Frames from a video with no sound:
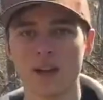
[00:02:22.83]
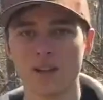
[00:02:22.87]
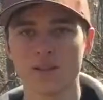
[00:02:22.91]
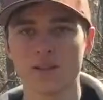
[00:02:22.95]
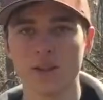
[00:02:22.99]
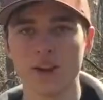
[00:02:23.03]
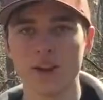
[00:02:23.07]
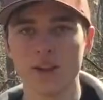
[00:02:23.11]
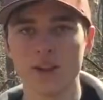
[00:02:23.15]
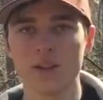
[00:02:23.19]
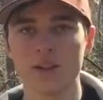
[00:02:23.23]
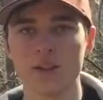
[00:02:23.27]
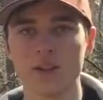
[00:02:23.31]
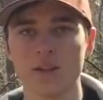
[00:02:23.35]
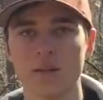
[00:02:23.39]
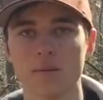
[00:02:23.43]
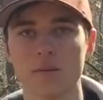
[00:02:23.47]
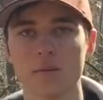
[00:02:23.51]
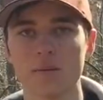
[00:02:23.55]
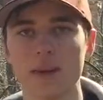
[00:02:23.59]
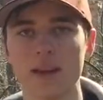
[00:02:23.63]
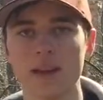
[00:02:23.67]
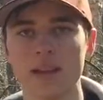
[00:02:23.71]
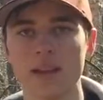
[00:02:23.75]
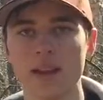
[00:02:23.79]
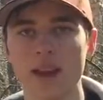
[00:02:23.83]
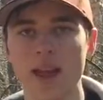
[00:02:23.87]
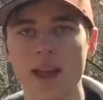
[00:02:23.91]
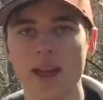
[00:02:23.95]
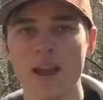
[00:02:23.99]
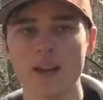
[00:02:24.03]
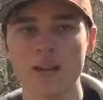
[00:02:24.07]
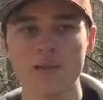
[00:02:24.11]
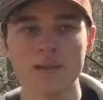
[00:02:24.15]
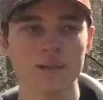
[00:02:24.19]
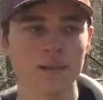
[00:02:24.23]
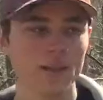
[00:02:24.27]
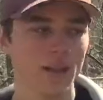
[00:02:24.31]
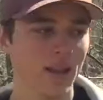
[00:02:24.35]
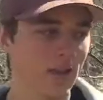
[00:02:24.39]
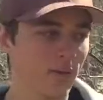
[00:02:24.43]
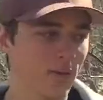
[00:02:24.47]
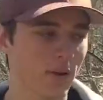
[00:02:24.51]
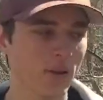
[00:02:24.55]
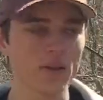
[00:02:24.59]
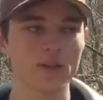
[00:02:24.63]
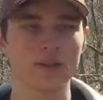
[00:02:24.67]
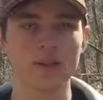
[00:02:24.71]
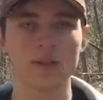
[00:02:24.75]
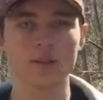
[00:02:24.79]
long range, but now,
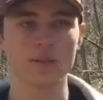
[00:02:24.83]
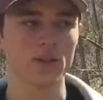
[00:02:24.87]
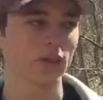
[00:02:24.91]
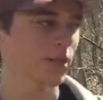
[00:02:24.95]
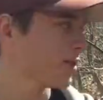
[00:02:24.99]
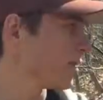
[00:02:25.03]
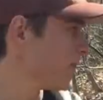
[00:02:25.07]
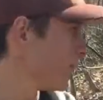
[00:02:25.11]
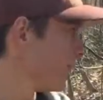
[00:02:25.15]
if our soldiers